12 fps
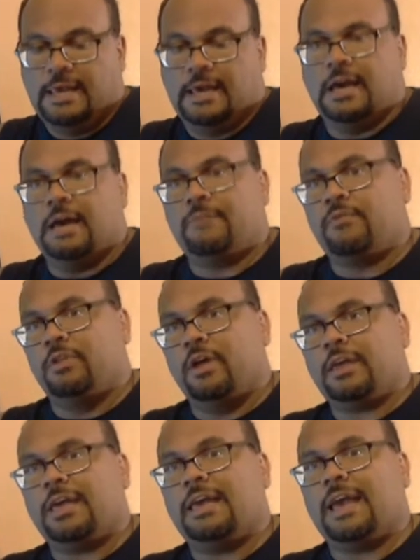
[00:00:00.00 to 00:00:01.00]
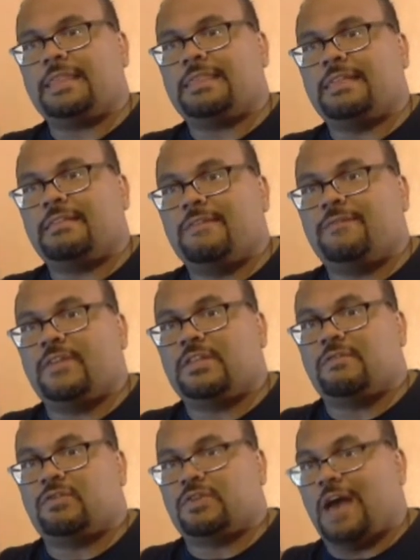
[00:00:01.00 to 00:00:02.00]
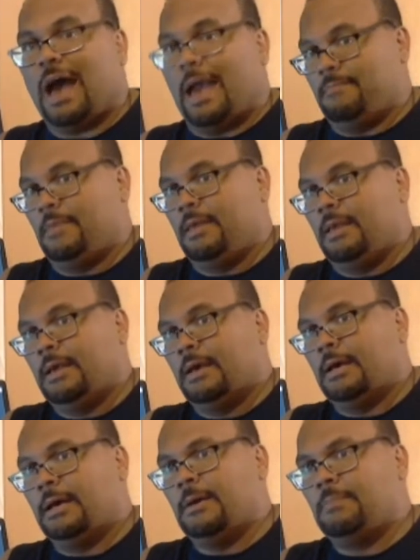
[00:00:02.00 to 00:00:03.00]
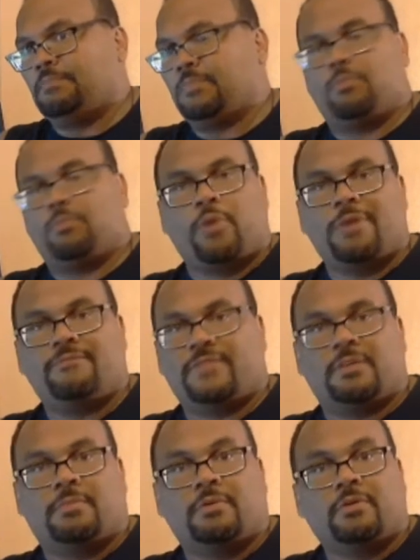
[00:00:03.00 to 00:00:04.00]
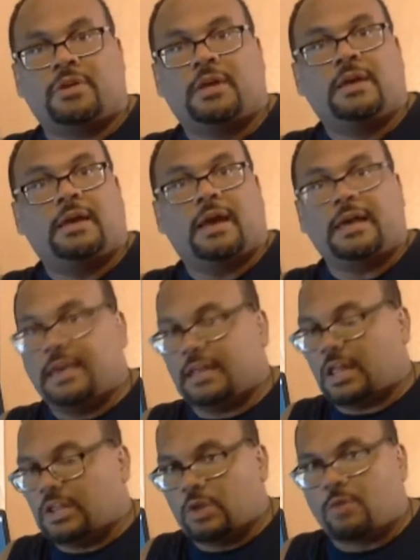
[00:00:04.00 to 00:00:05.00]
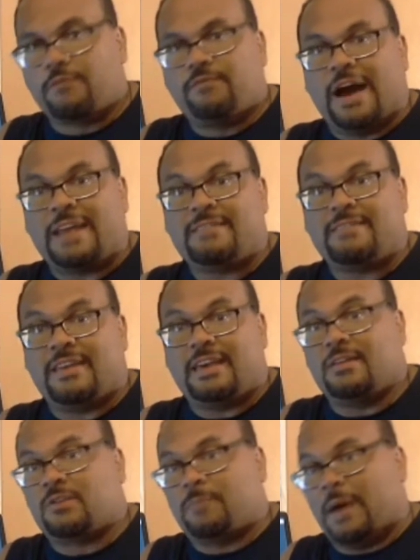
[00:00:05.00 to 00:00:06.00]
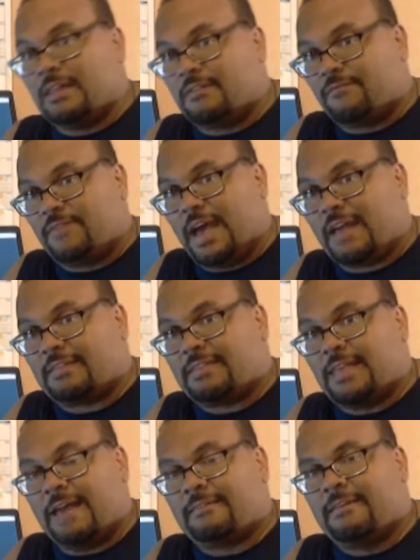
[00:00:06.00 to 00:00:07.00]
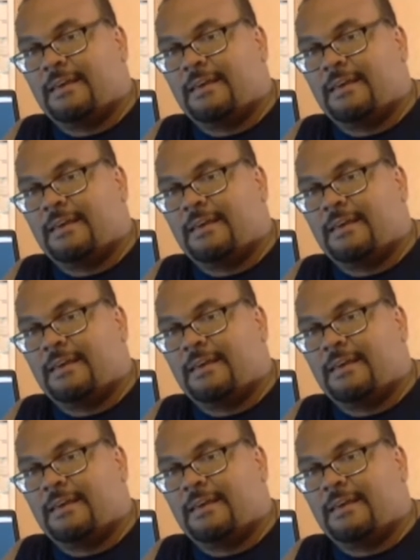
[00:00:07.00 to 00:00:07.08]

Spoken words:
If you're looking at the defensive side, Brent Venables, again, another fine D, in spite of the fact that,